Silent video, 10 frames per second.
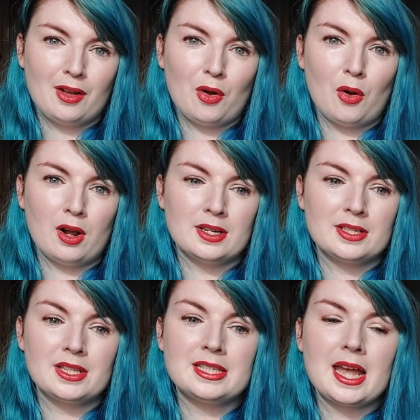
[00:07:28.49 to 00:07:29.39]

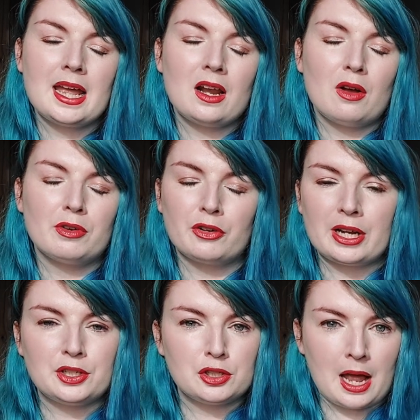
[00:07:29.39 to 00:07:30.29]
called The Tale of a
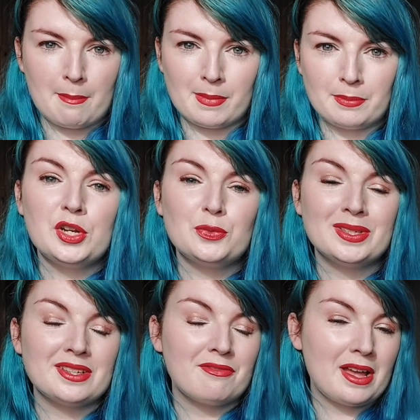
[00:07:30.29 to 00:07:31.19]
Great Sham, which
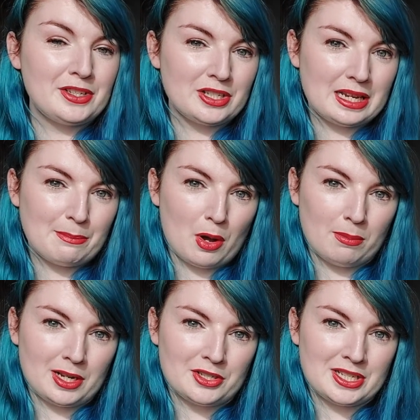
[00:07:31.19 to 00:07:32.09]
was eventually
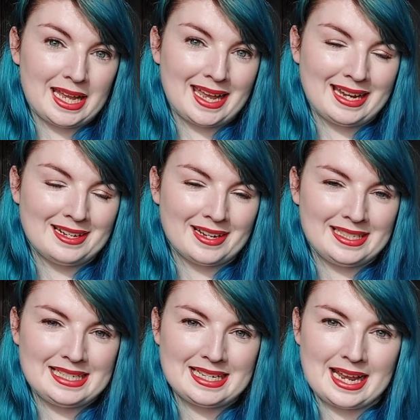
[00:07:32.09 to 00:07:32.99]
published in
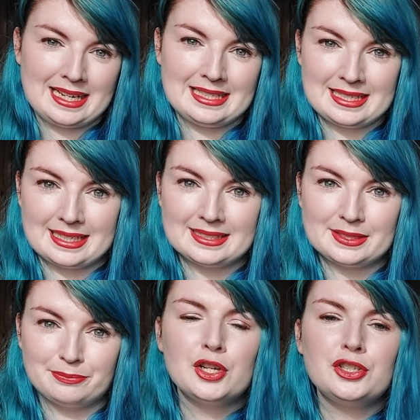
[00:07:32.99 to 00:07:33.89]
1986.